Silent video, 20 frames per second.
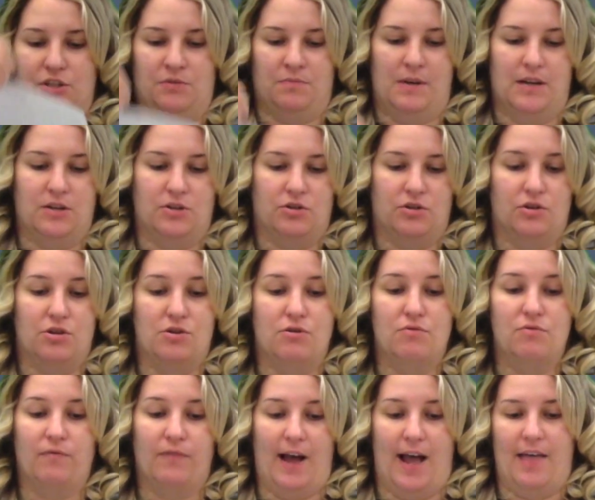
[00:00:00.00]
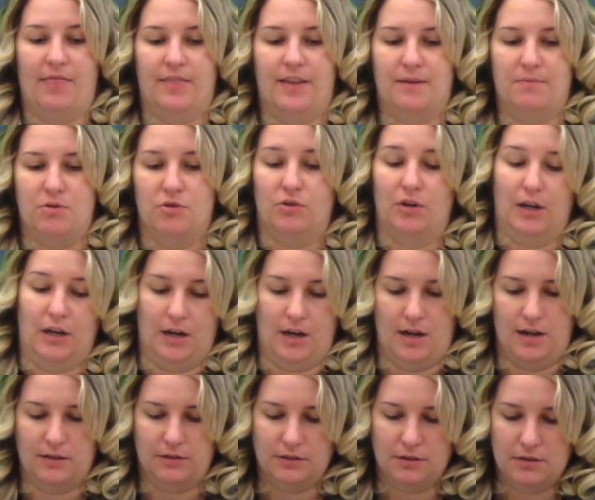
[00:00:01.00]
Just make sure you find them. You can
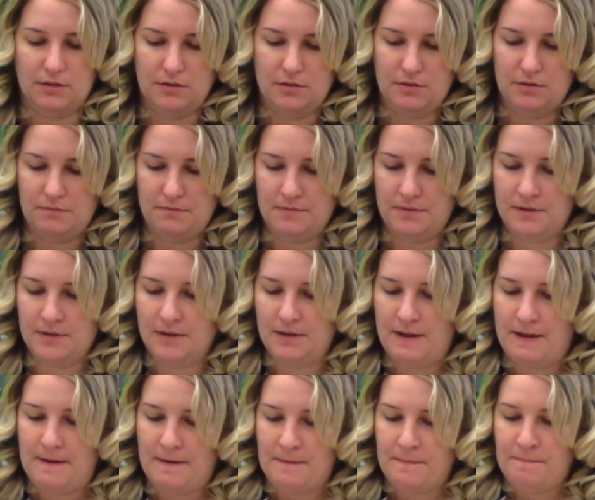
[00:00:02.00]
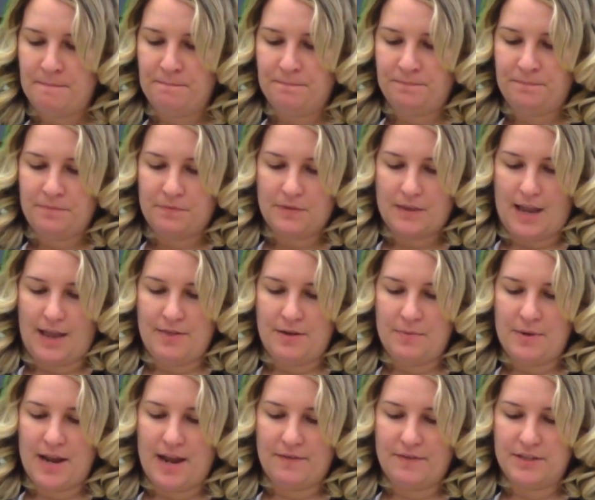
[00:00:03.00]
color them. And then
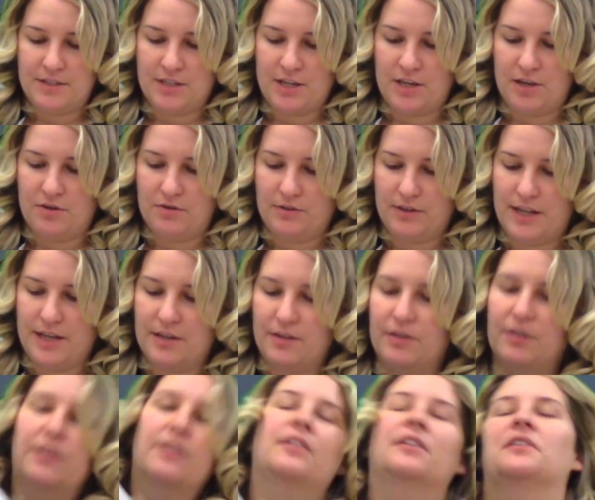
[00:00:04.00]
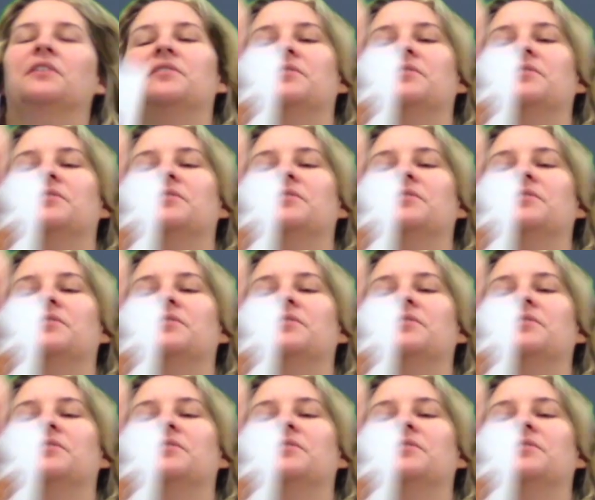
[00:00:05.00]
we have this cute little